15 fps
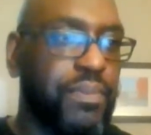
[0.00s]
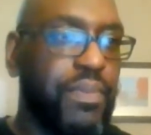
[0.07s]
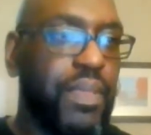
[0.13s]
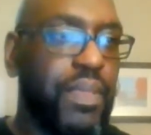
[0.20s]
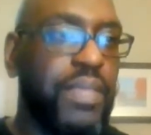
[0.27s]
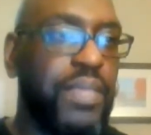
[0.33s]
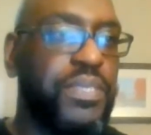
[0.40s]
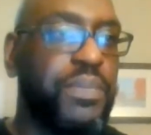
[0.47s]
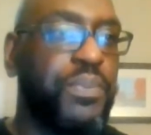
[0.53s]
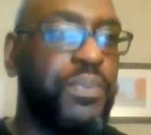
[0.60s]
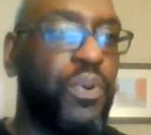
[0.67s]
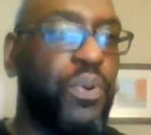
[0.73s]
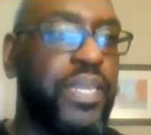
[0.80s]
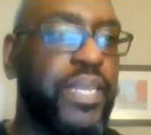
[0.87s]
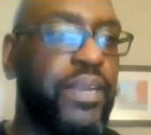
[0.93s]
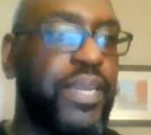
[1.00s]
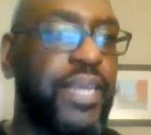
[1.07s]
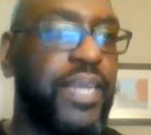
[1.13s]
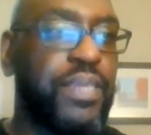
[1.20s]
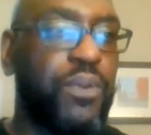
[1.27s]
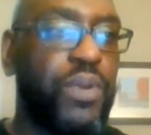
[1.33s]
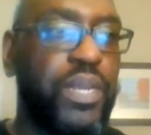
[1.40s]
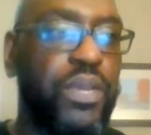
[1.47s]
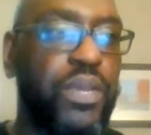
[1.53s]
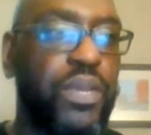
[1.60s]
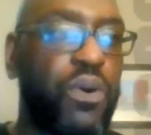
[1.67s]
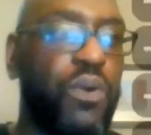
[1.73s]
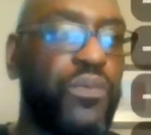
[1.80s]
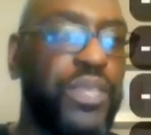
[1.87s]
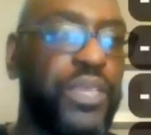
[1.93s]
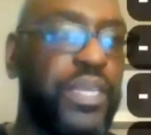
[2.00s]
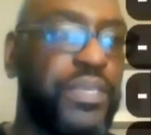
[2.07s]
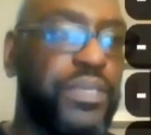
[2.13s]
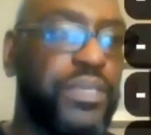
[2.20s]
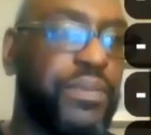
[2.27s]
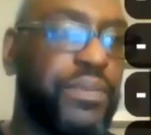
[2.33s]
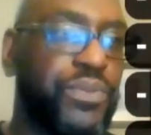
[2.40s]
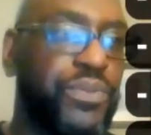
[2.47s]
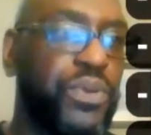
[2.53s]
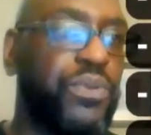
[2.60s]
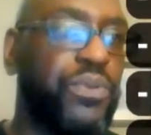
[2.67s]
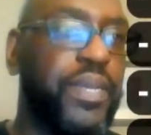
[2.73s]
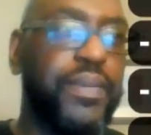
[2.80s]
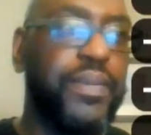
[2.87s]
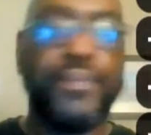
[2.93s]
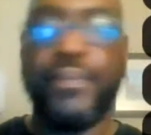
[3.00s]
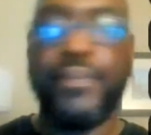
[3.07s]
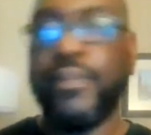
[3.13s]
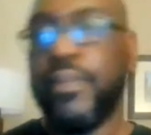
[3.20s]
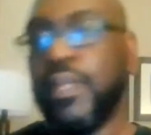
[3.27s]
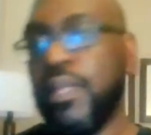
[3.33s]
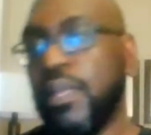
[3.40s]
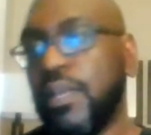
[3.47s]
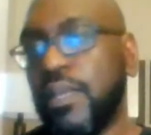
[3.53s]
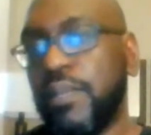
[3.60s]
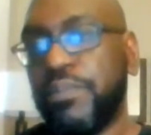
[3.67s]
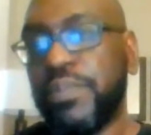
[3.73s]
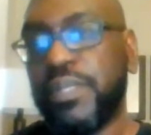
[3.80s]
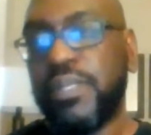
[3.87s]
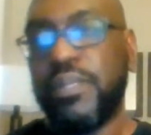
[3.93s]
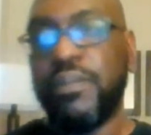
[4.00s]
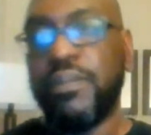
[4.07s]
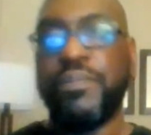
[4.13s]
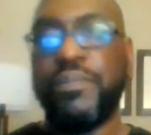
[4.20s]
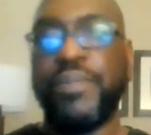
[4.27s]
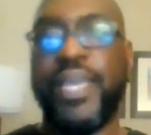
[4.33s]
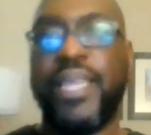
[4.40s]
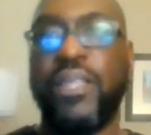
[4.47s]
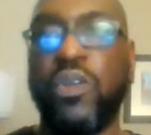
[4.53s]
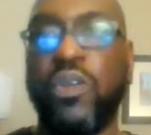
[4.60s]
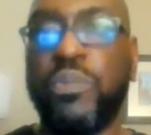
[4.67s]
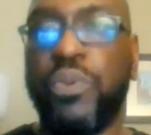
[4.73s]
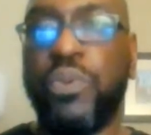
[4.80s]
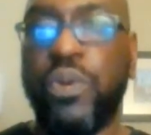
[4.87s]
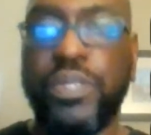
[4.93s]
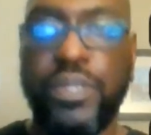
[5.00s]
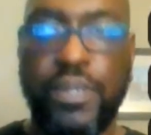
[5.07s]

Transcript: It's important here, guys. I want to go over this real quick. Main load boards.